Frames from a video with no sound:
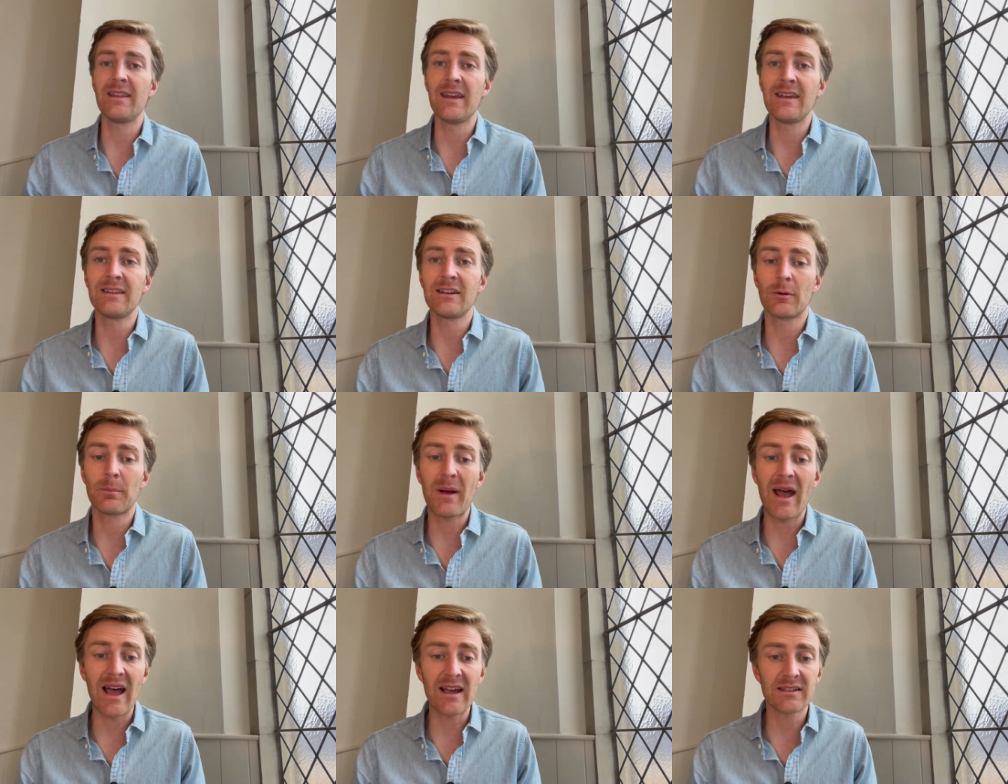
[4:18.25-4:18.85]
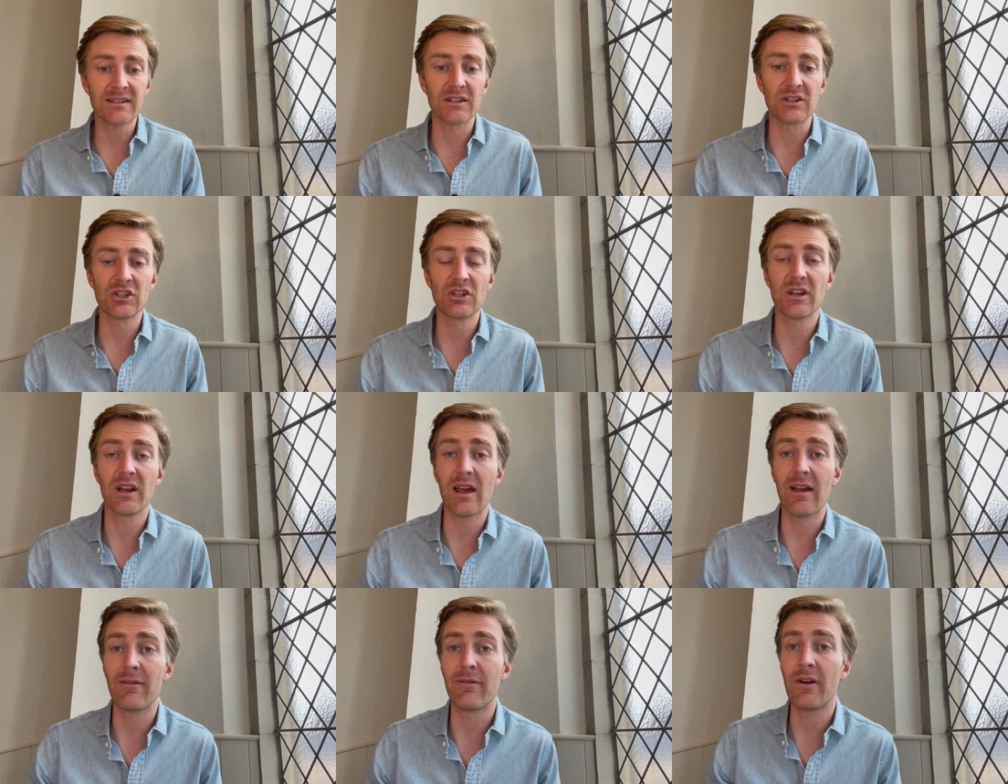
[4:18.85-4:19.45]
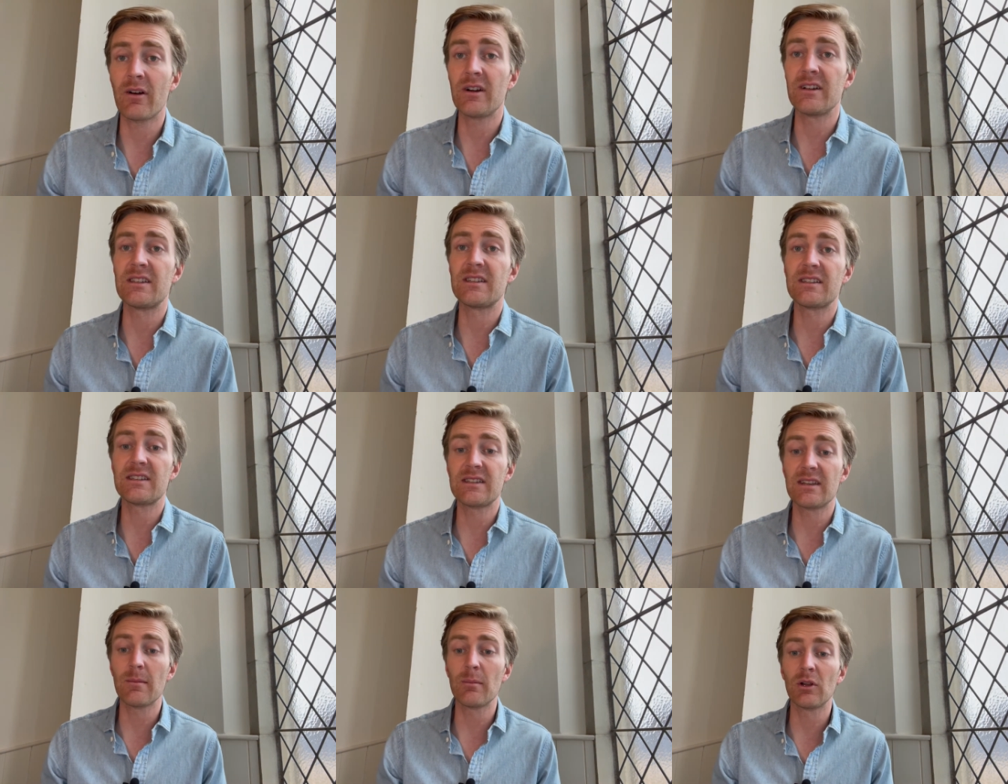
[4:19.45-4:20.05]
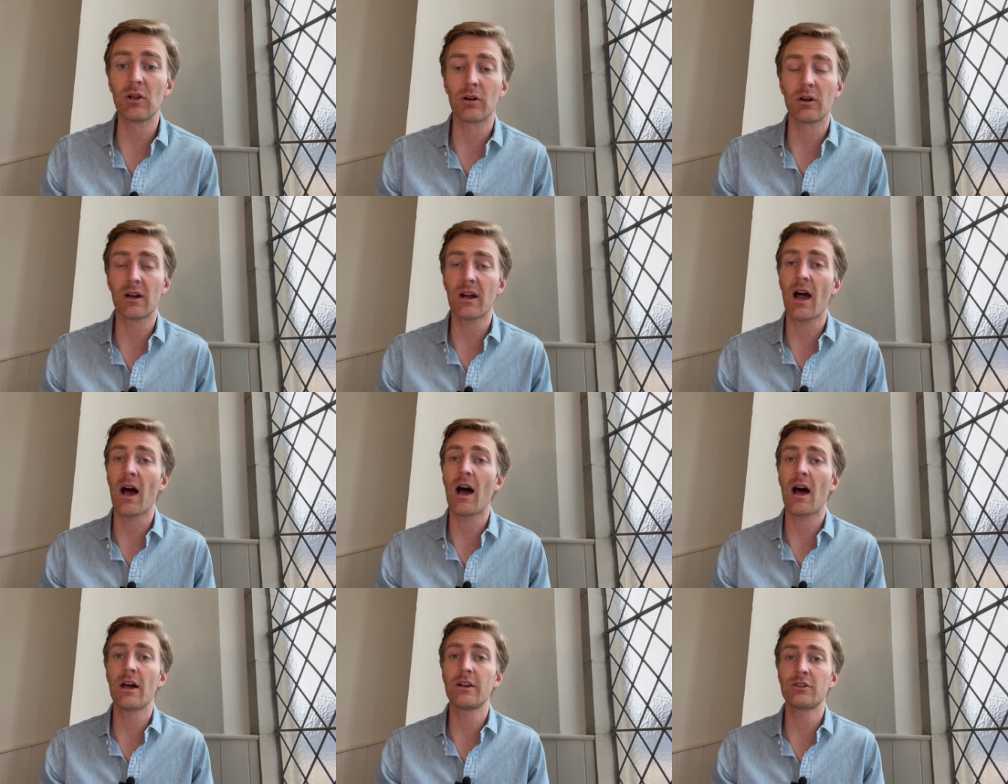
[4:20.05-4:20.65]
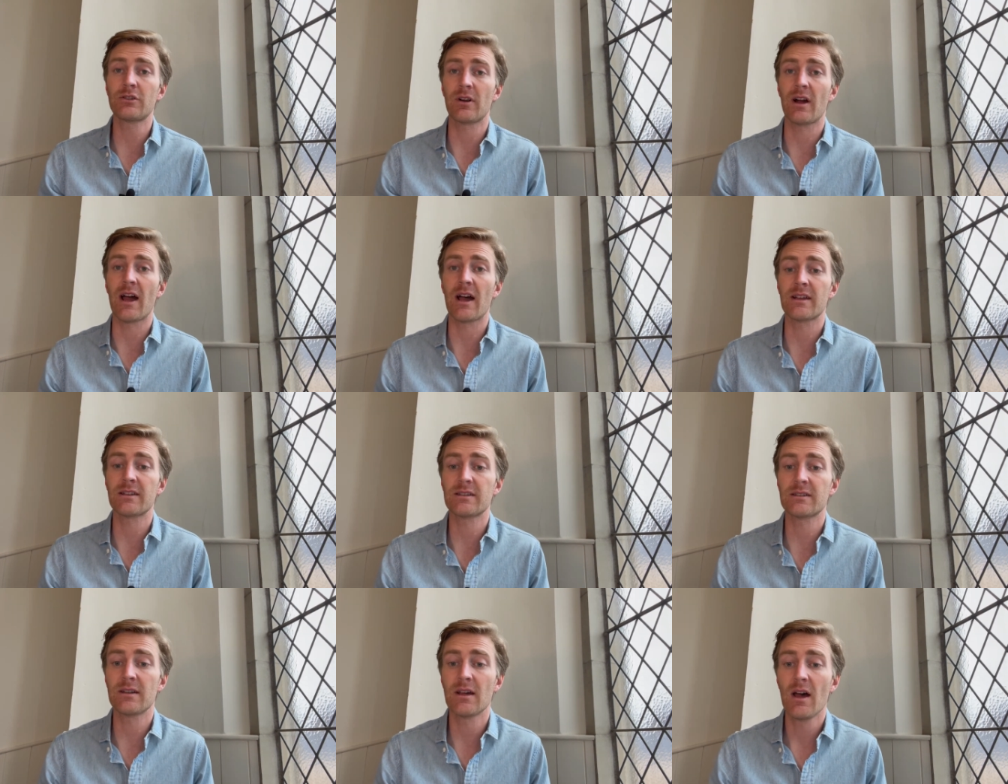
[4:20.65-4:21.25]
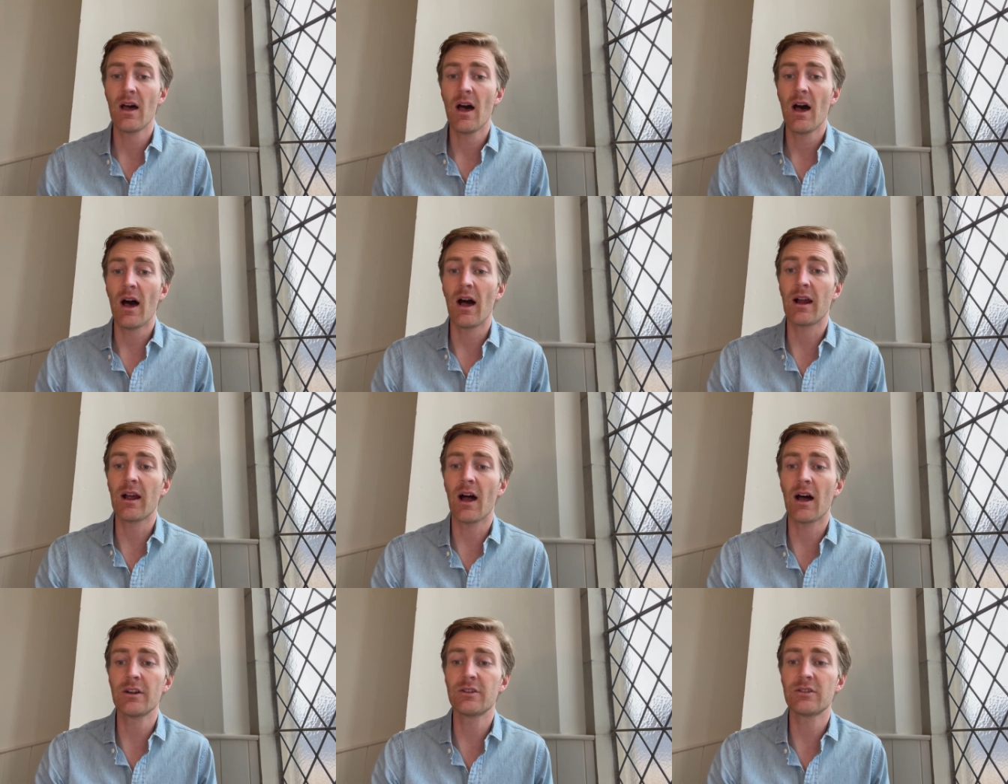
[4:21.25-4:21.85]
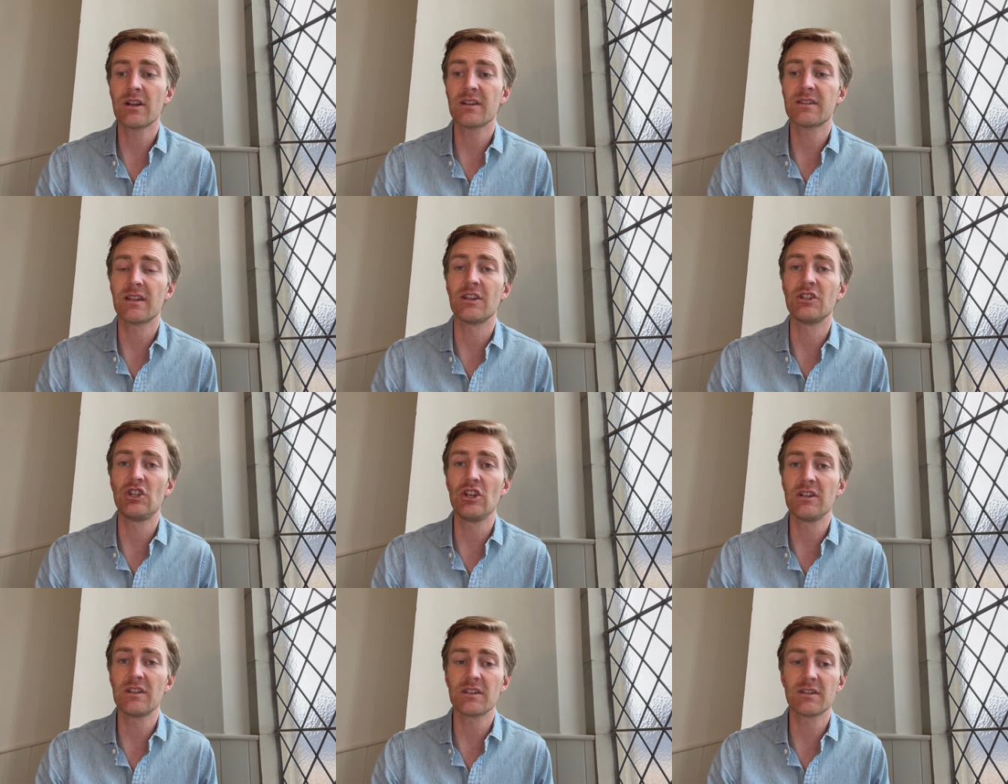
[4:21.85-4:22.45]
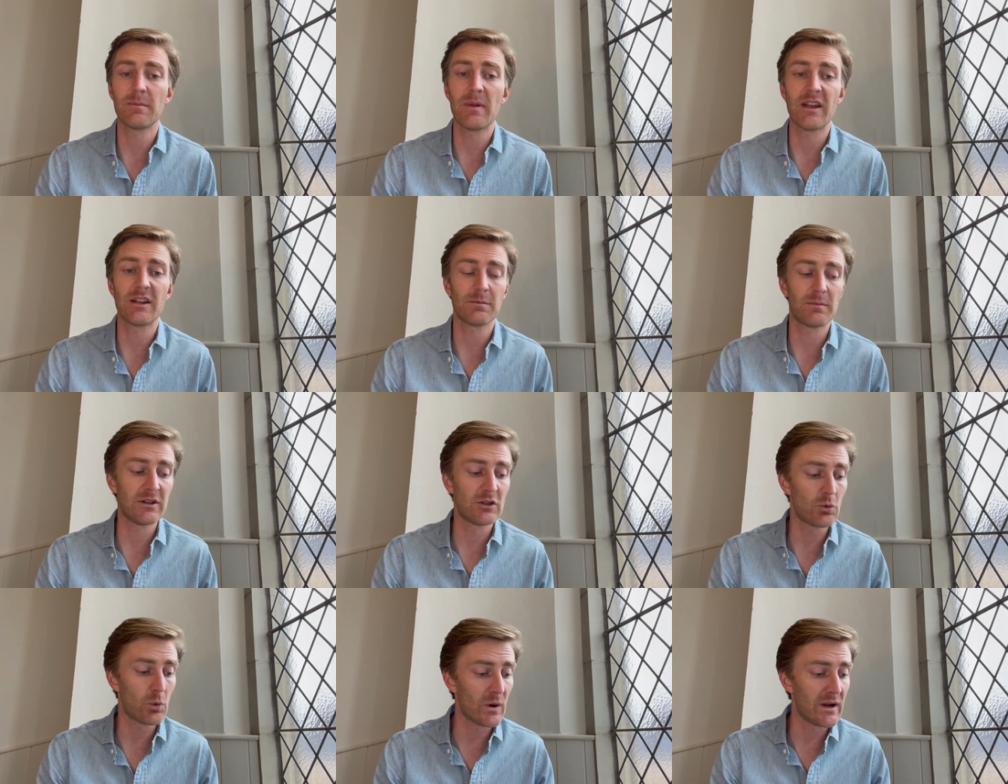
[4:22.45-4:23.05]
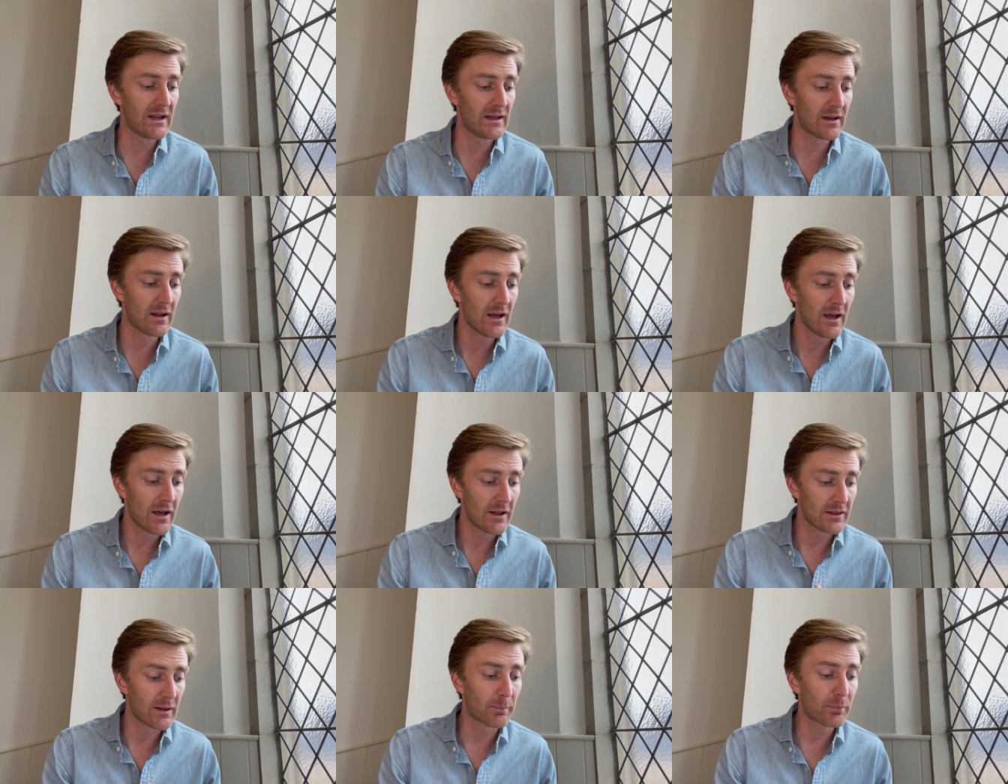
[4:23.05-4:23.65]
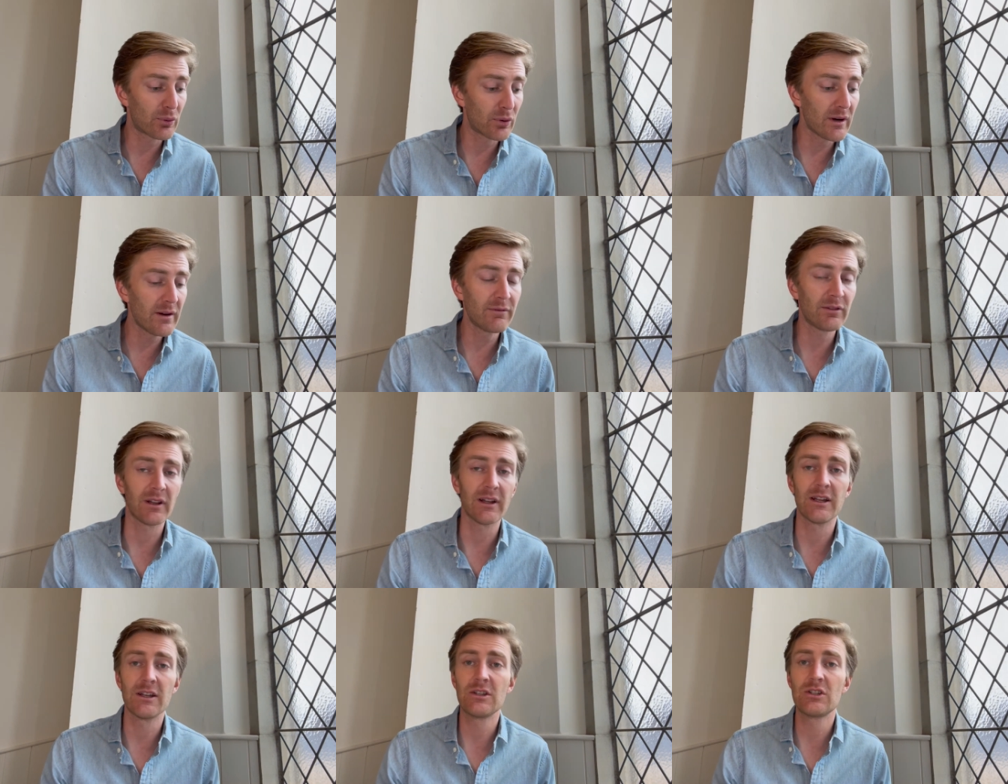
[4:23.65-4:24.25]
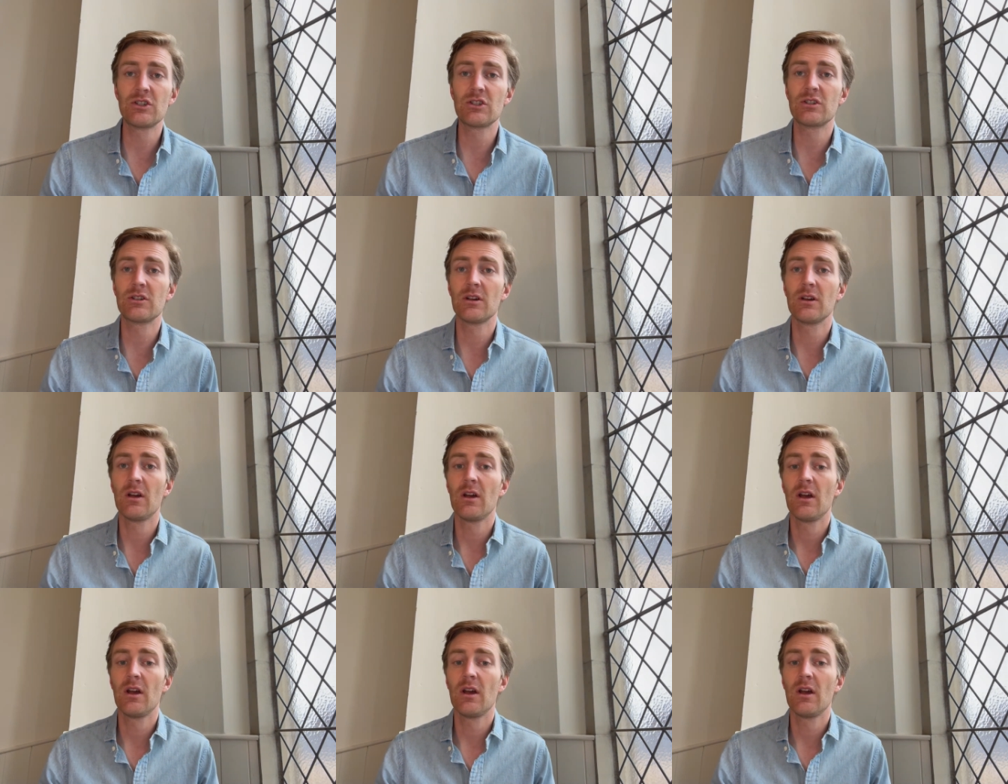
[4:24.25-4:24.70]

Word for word: in their passage today a very similar contrast a contrast that Jesus makes between the privileged